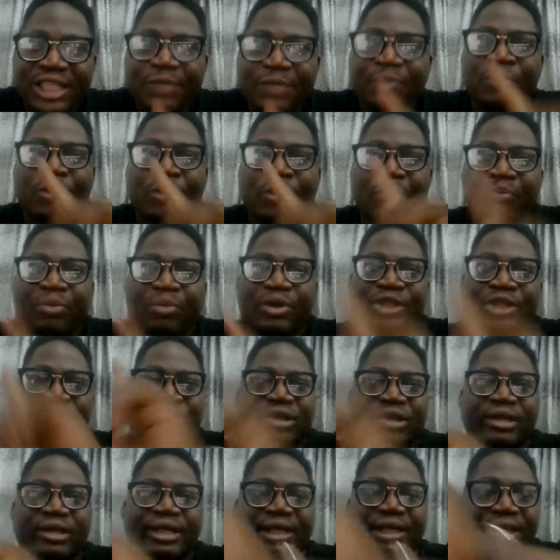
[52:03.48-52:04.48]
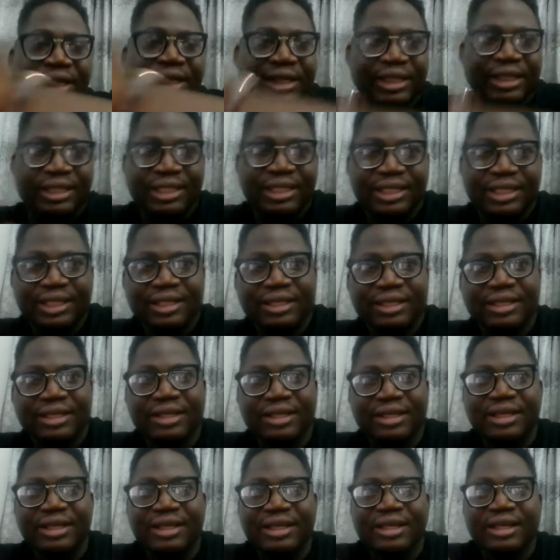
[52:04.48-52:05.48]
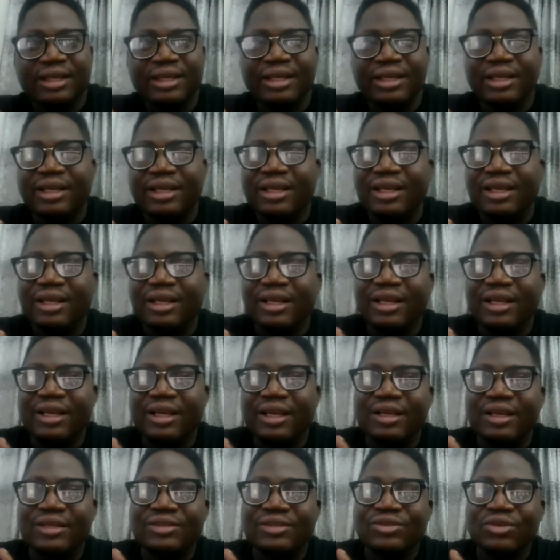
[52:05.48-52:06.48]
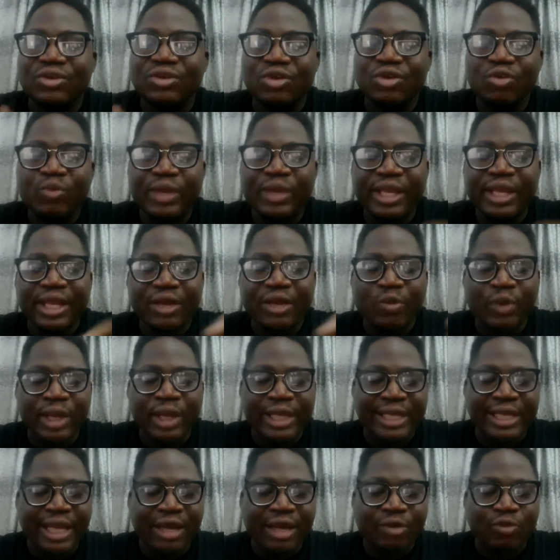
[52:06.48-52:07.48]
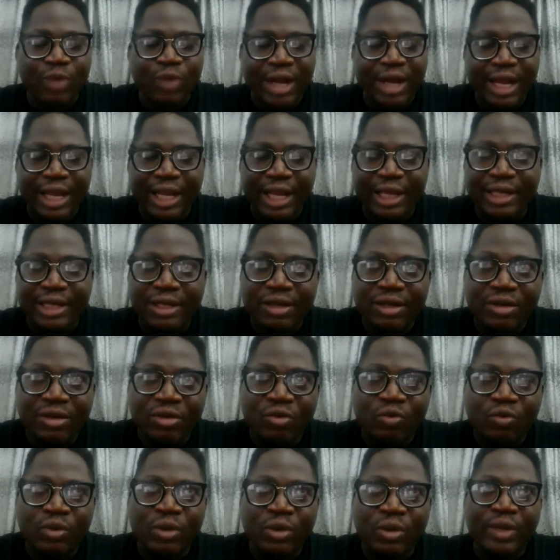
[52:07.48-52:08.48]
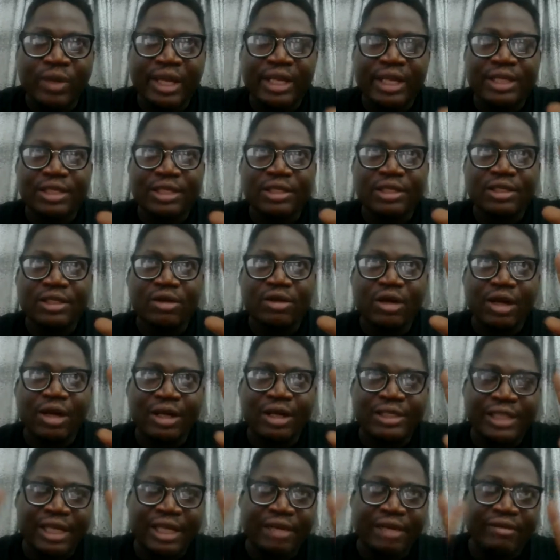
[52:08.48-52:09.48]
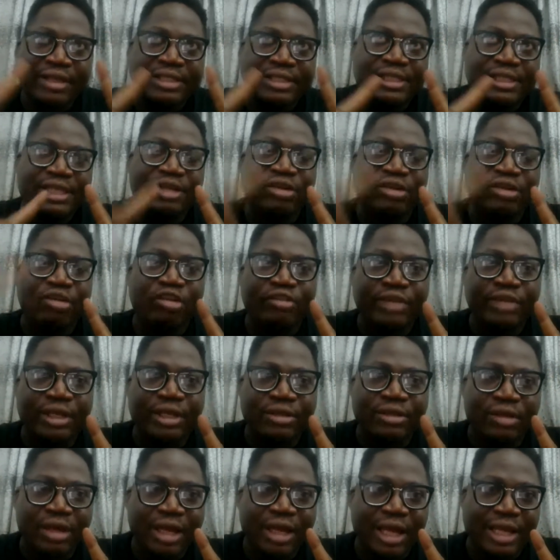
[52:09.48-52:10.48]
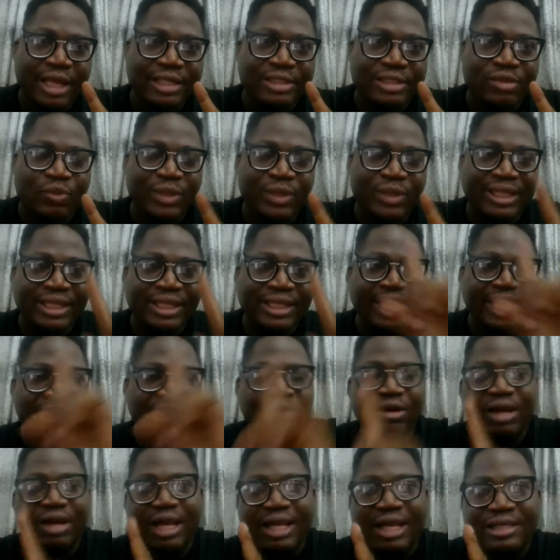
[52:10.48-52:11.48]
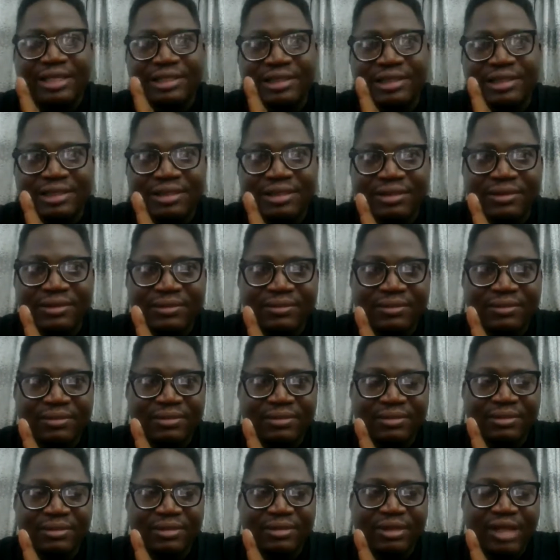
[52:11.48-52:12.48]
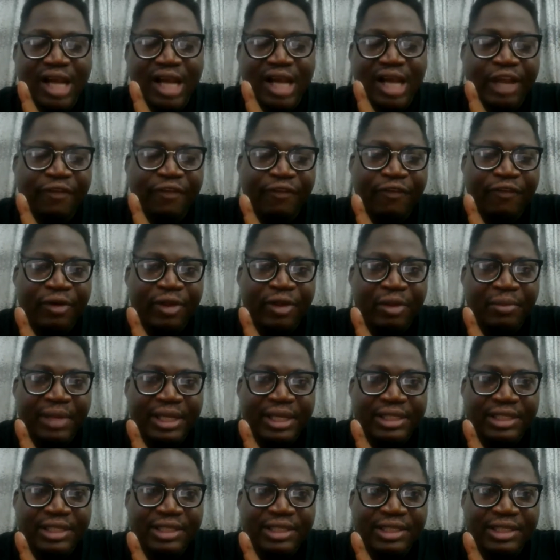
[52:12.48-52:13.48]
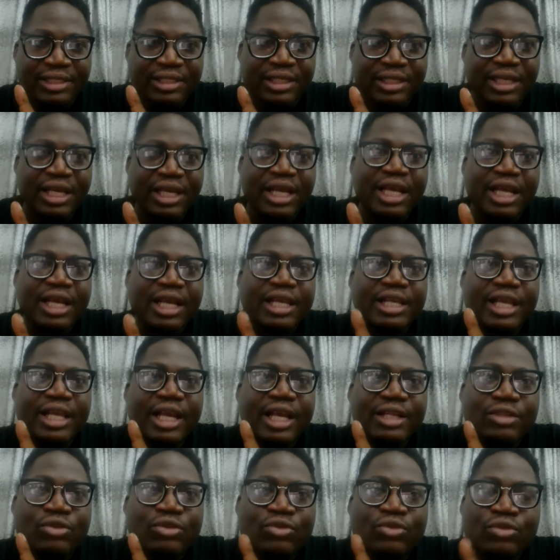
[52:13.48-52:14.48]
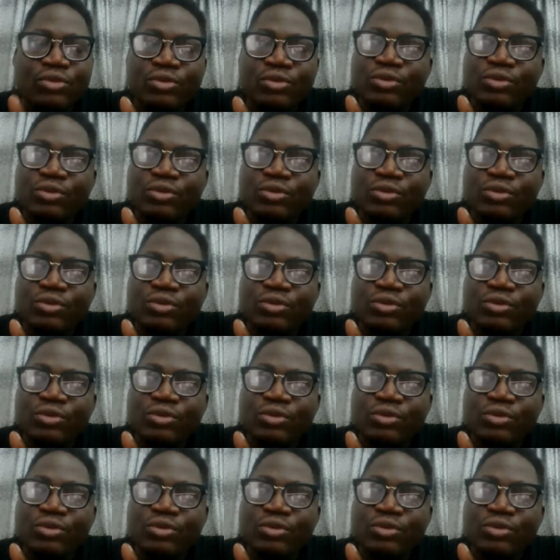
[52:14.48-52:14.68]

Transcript: proportionately. So we year 1, we were generating $100 with $10. Are you following my gist? Year 2,